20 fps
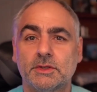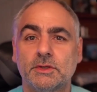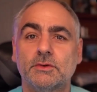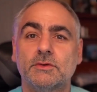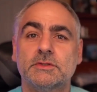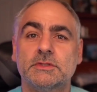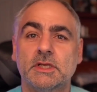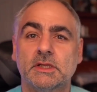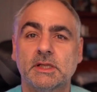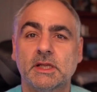
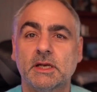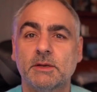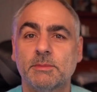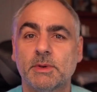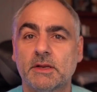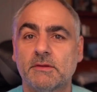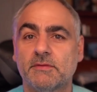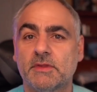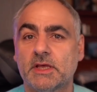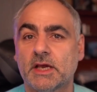use a little
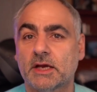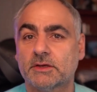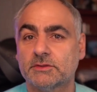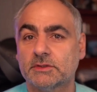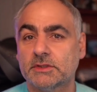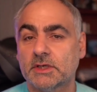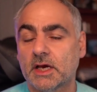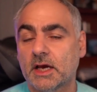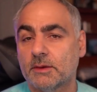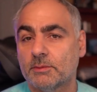bit of the
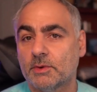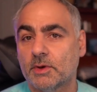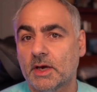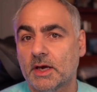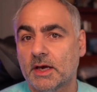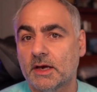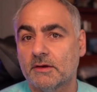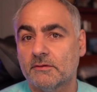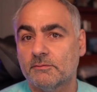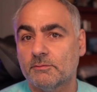extra time you
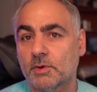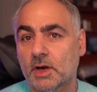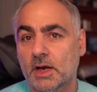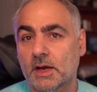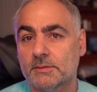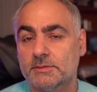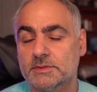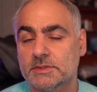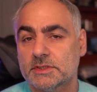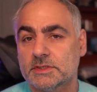have,
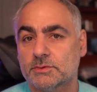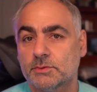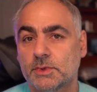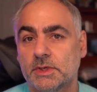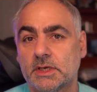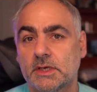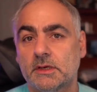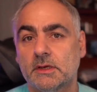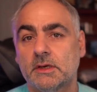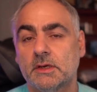perhaps this
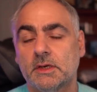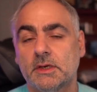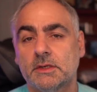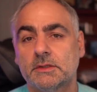week,